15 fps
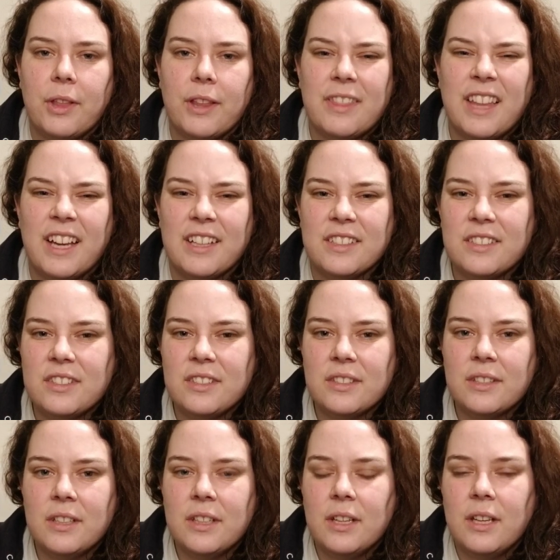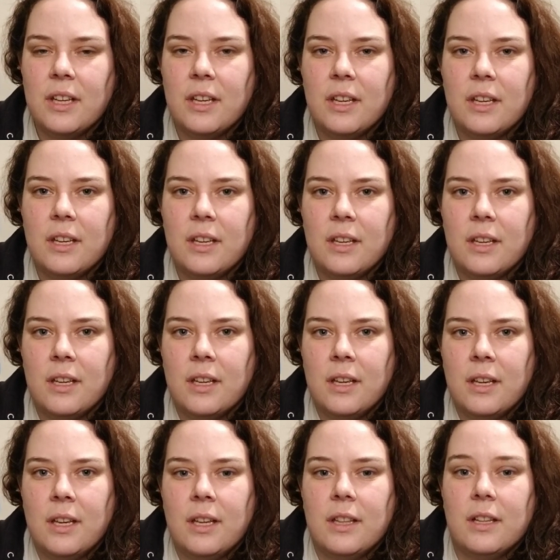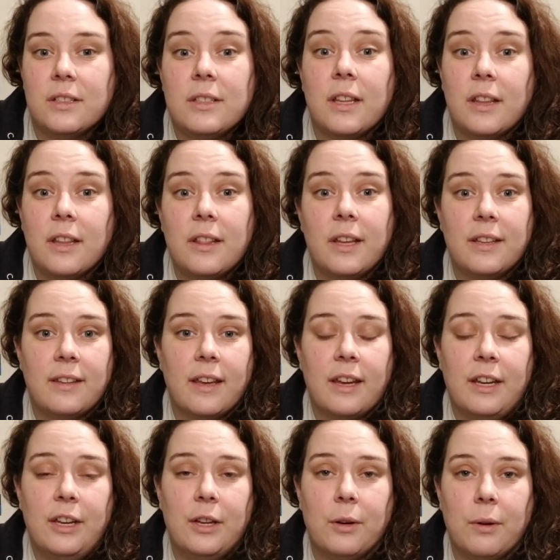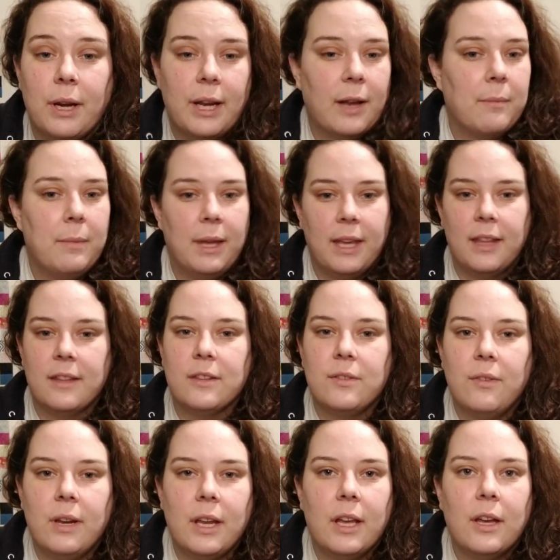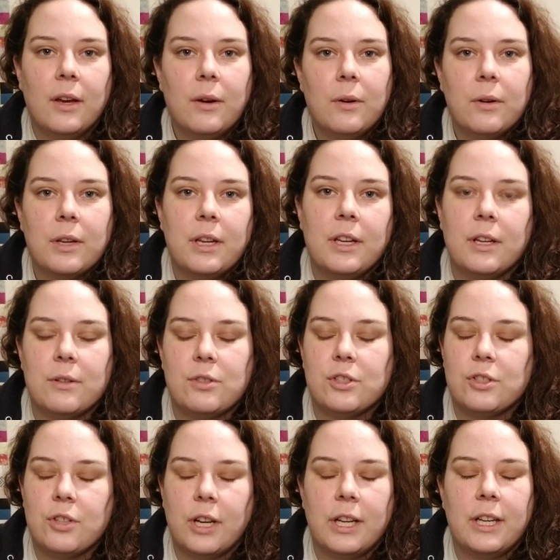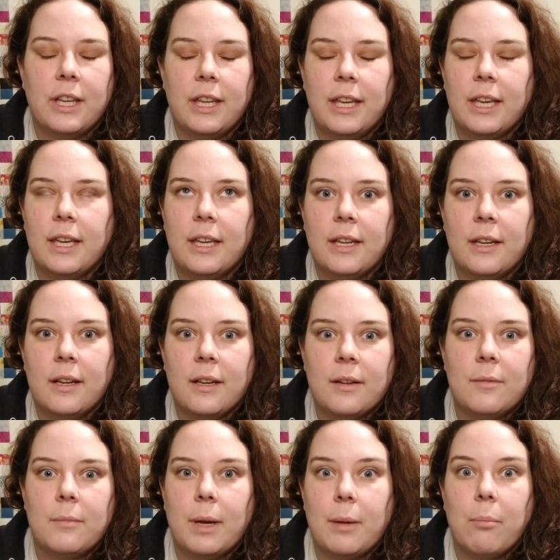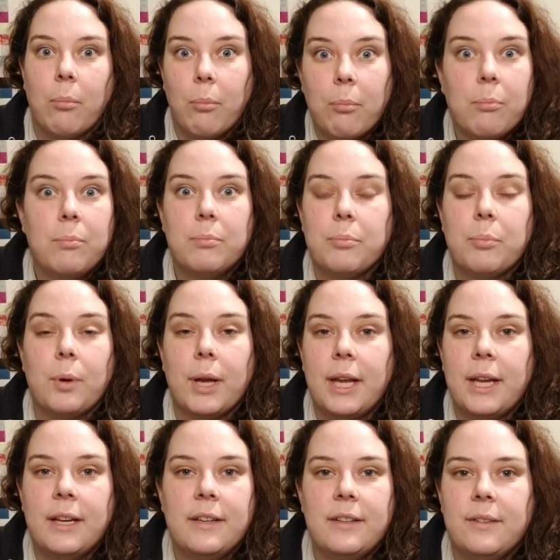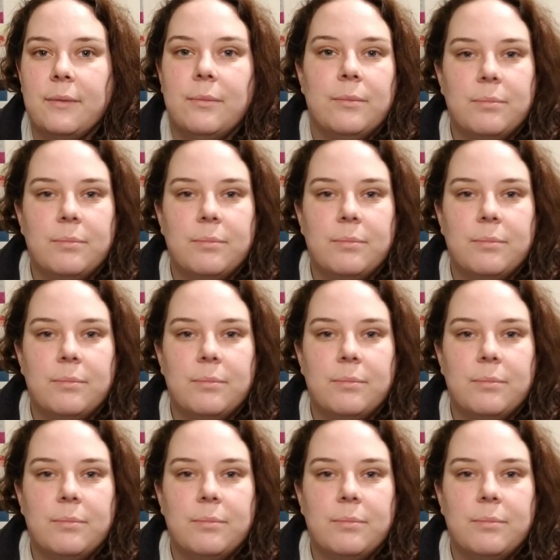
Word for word: think that's there's other things I can do, right? I'm making this video, you know, just trying to get my brain to